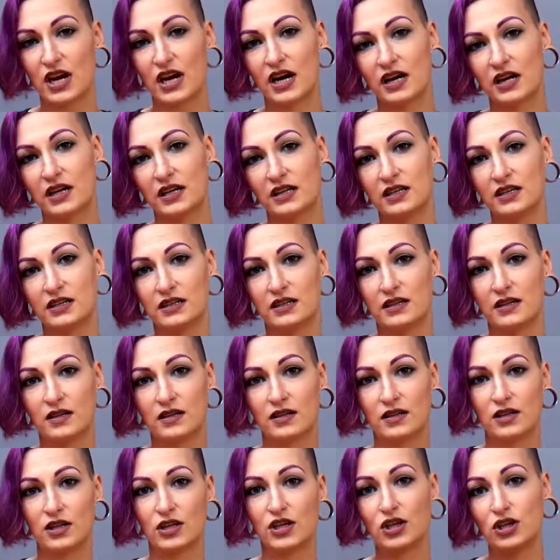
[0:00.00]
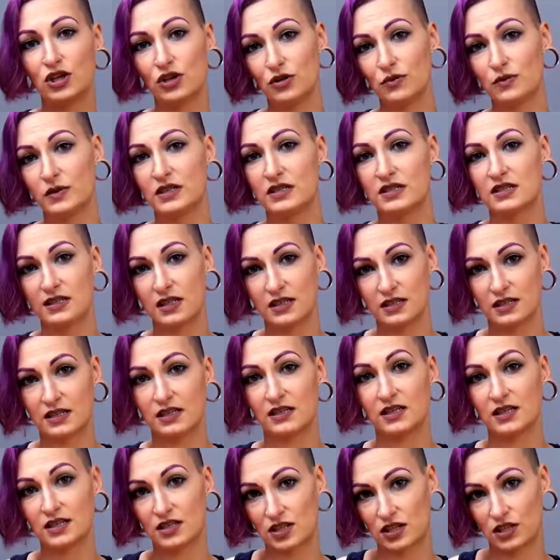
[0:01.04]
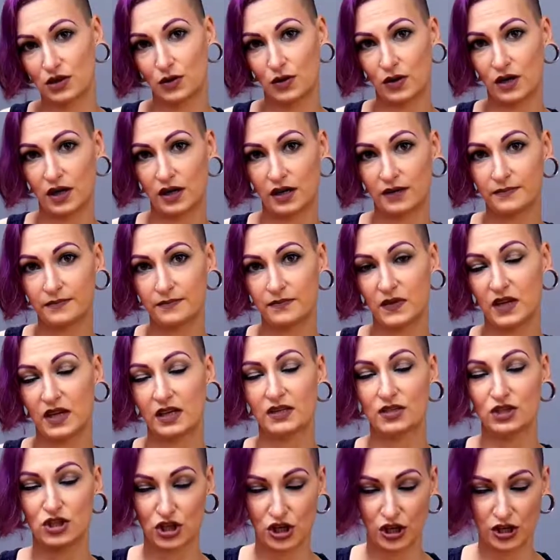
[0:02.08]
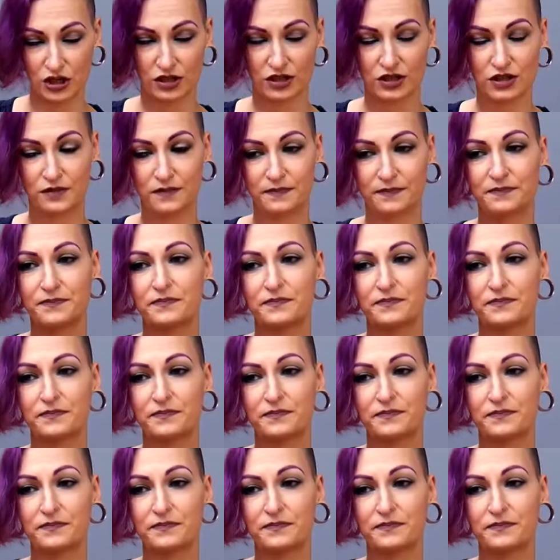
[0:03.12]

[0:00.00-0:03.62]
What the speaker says: on the humans that did this to her and the church.